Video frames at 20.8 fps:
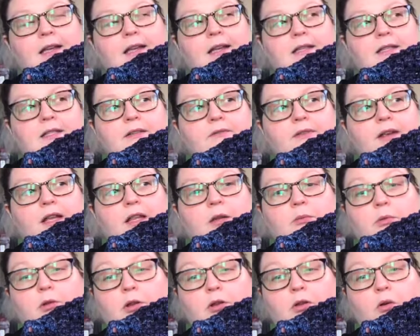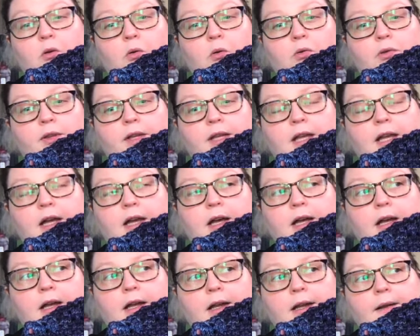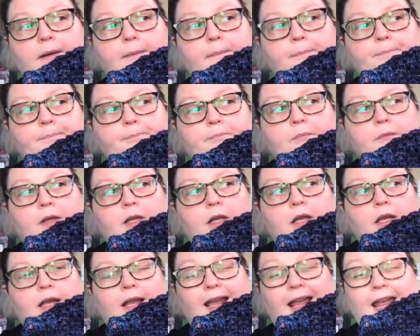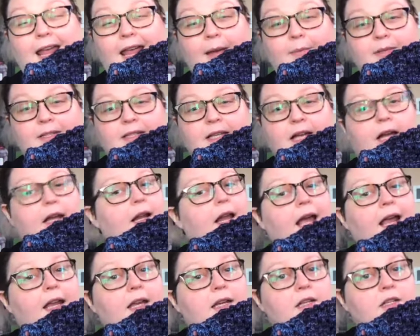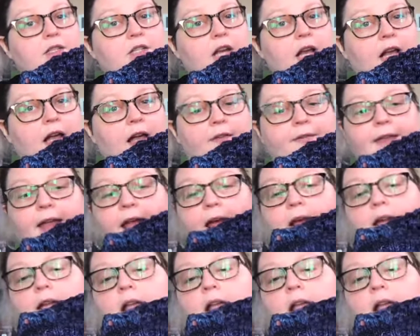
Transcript: it's available only on Amazon. I can check on that.